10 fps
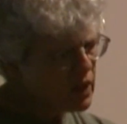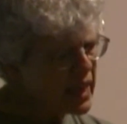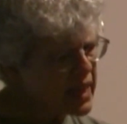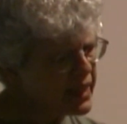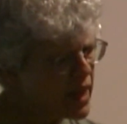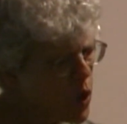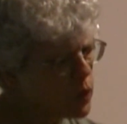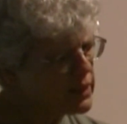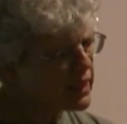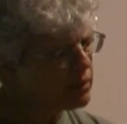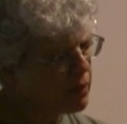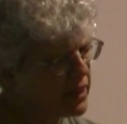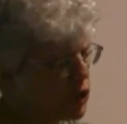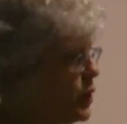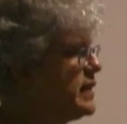And they owned it
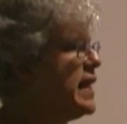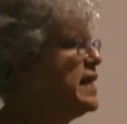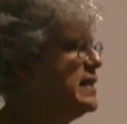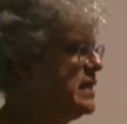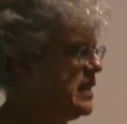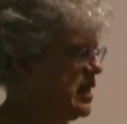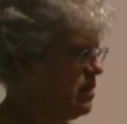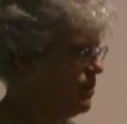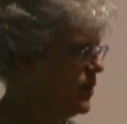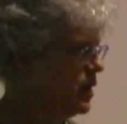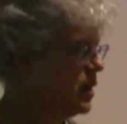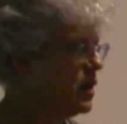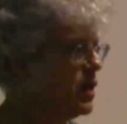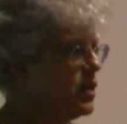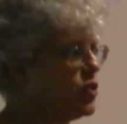by joint tenancy.
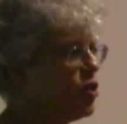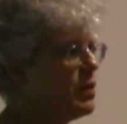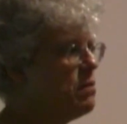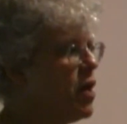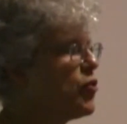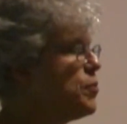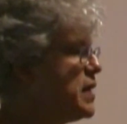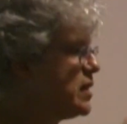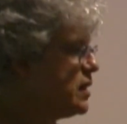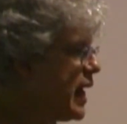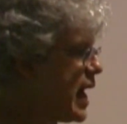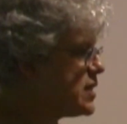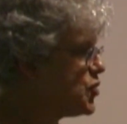So my mother, being the last